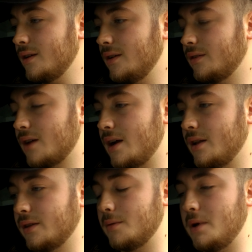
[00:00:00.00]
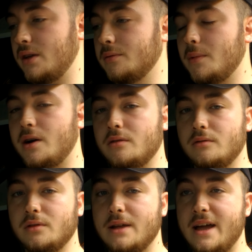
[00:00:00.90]
It's kind of like the base
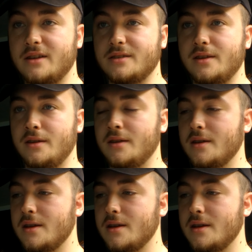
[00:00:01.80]
model Accent.